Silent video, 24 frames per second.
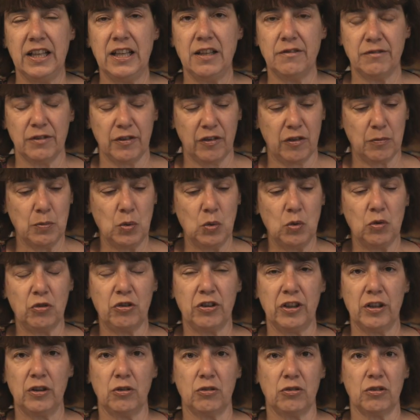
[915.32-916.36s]
even small
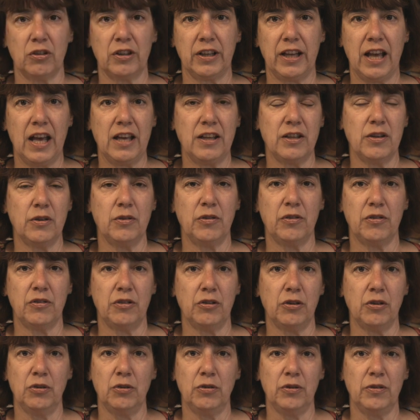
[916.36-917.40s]
children get used
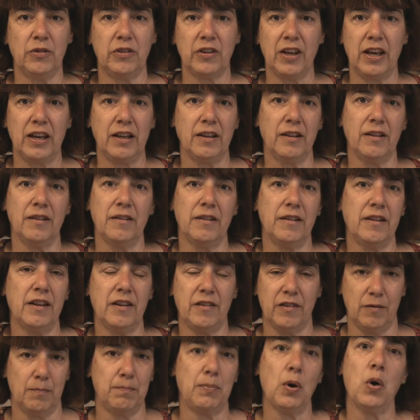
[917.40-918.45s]
to saying
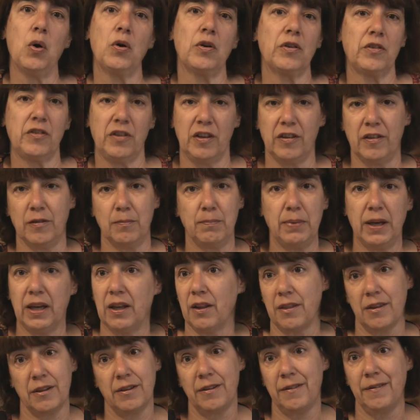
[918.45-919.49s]
this box is
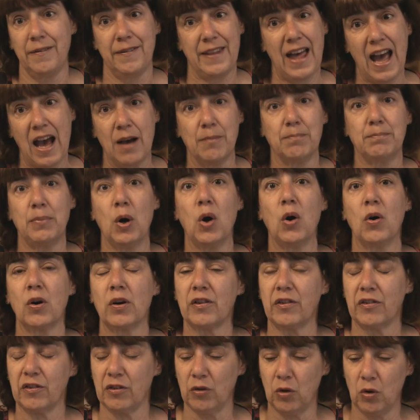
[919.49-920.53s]
bigger than that
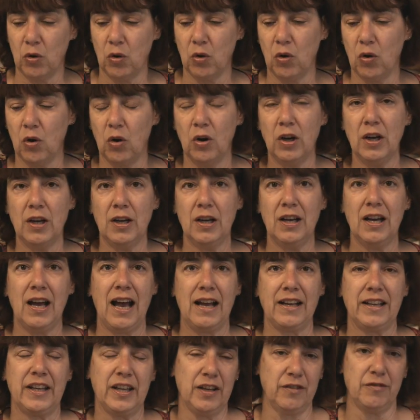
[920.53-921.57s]
box, or
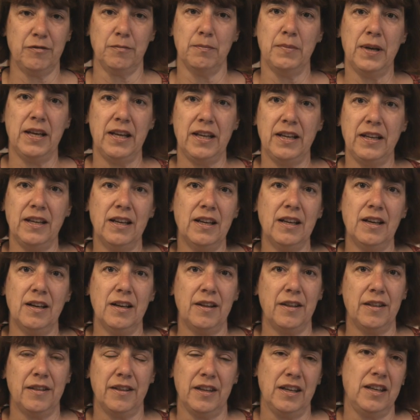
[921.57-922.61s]
give me
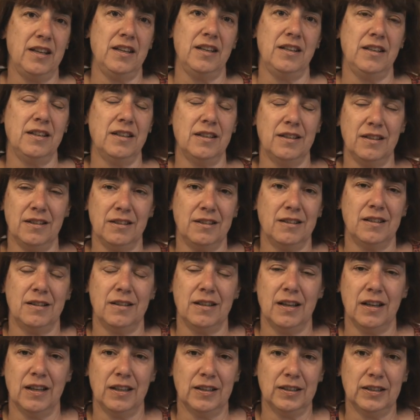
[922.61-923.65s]
the
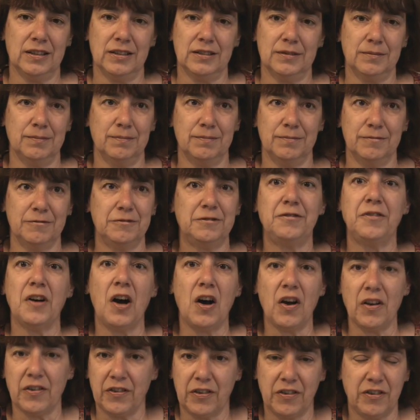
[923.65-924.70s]

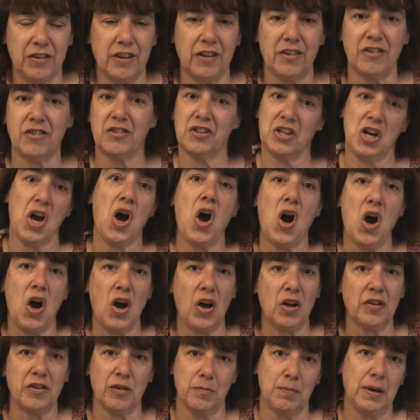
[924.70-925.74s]
fastest
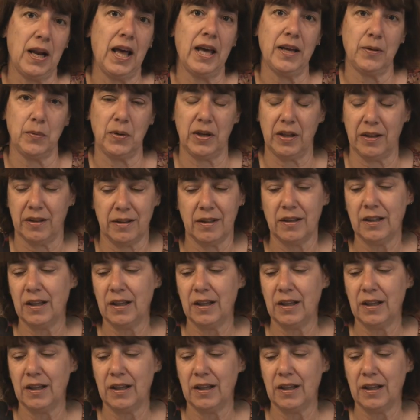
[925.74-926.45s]
car to play with.